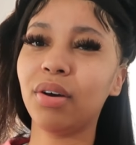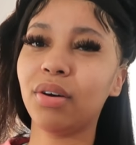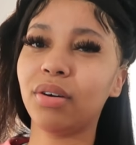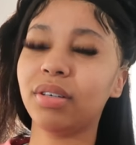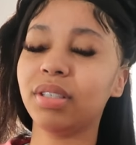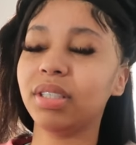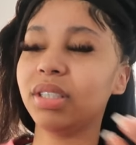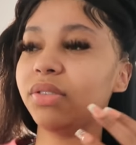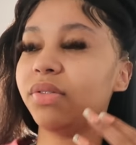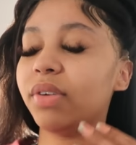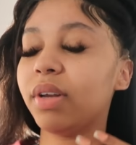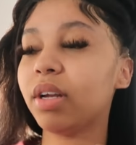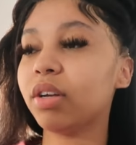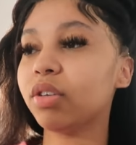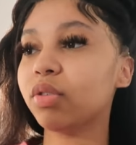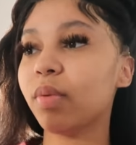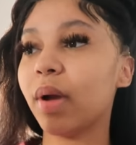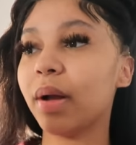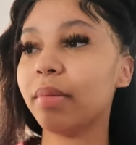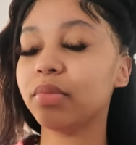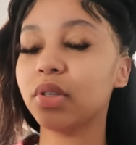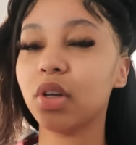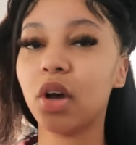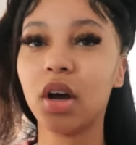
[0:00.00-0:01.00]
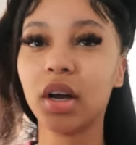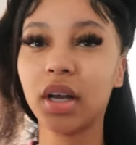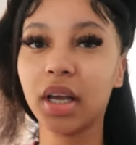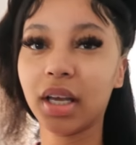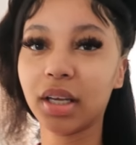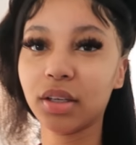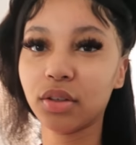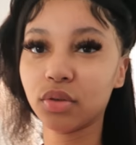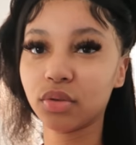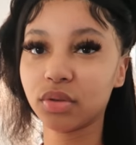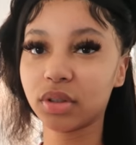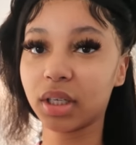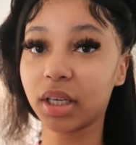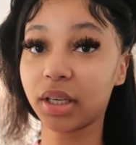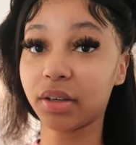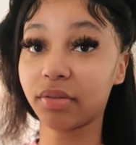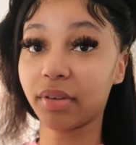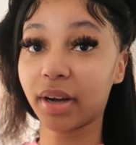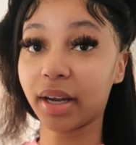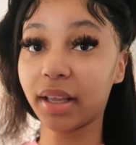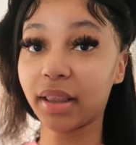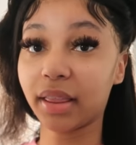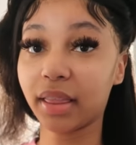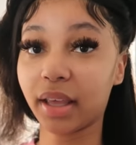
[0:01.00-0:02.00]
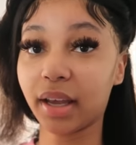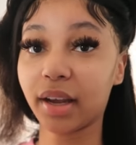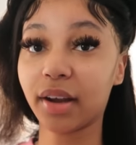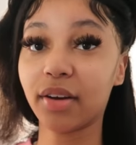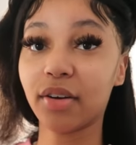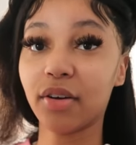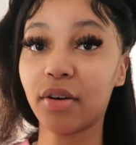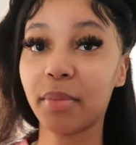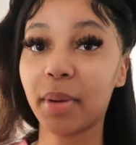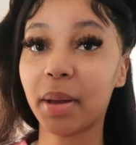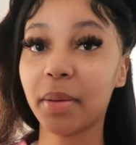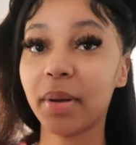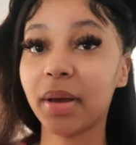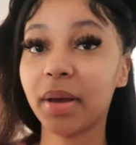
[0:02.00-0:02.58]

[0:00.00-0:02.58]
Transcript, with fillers: or just videos where I'm talking usually right there on my